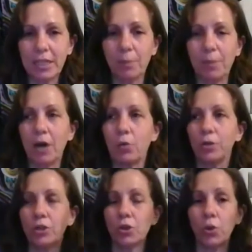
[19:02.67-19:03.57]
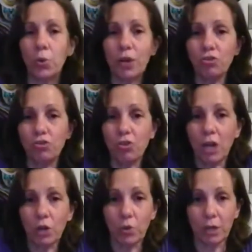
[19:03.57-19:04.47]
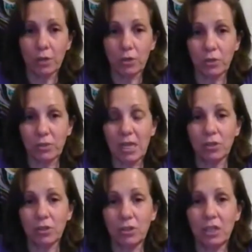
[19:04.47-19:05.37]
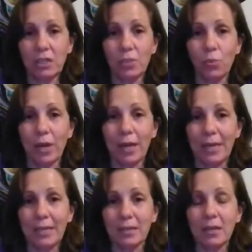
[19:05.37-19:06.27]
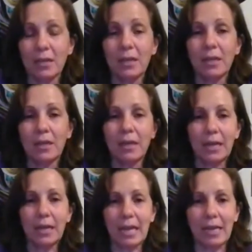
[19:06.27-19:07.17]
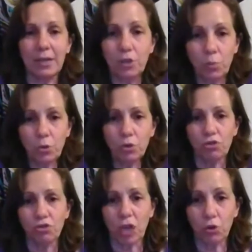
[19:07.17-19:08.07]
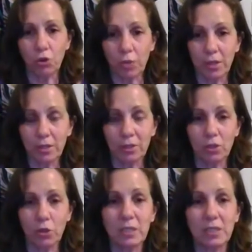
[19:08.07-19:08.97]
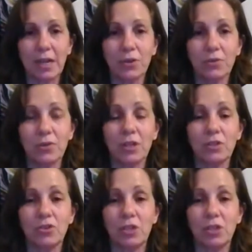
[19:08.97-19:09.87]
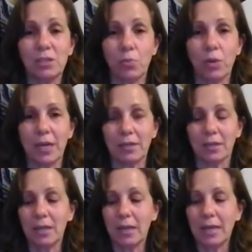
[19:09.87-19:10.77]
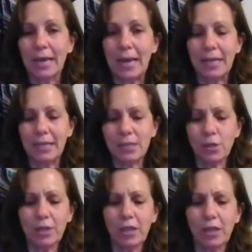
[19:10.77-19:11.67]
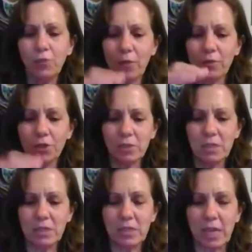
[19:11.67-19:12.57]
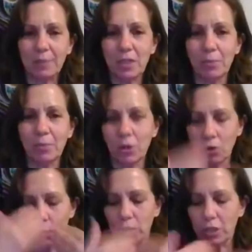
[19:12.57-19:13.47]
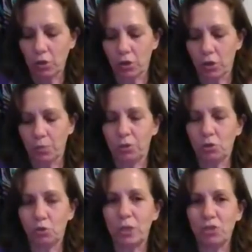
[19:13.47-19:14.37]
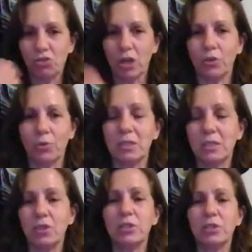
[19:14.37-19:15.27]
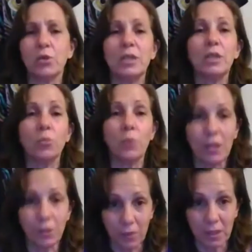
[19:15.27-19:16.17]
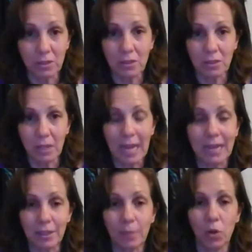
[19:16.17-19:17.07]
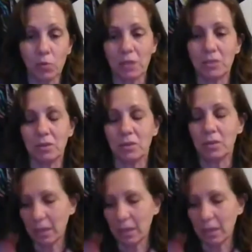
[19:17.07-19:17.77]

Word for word: about, where your crown chakra goes out this way and your root chakra goes down this way. And it's okay if you have a little stem in the middle with all your between chakras. Those are irrelevant at the moment.